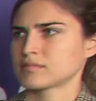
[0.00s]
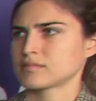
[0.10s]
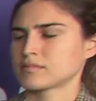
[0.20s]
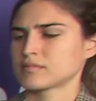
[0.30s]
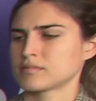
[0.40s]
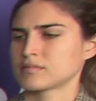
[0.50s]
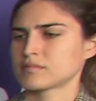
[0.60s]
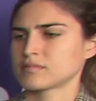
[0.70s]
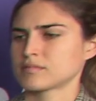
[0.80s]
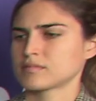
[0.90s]

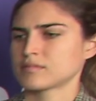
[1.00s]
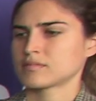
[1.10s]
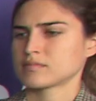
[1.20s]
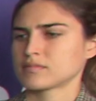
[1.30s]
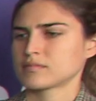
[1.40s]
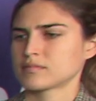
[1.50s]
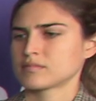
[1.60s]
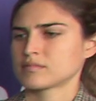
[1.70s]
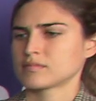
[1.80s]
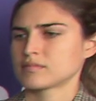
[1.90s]

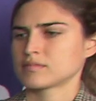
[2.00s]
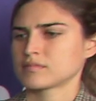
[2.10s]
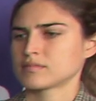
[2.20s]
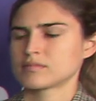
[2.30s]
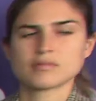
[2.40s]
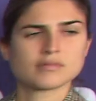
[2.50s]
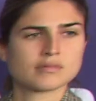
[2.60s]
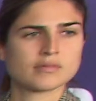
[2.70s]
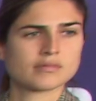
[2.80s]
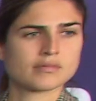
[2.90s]

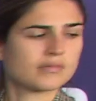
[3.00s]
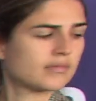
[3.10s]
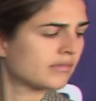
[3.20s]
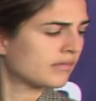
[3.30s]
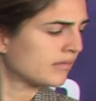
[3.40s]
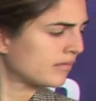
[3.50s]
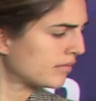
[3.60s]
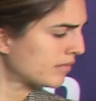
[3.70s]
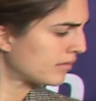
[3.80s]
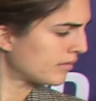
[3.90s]

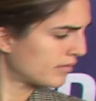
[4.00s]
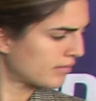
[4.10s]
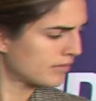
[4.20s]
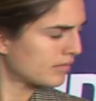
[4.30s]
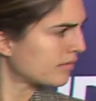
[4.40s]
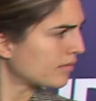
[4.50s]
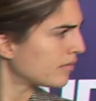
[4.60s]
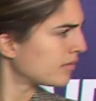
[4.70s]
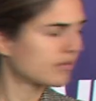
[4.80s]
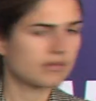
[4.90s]

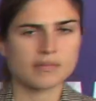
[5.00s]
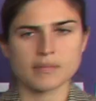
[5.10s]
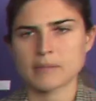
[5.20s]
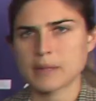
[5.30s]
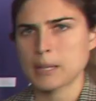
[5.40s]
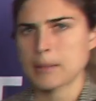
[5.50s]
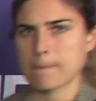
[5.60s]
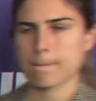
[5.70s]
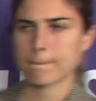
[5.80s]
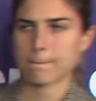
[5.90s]

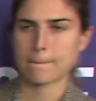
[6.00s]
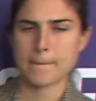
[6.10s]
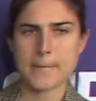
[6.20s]
(silent)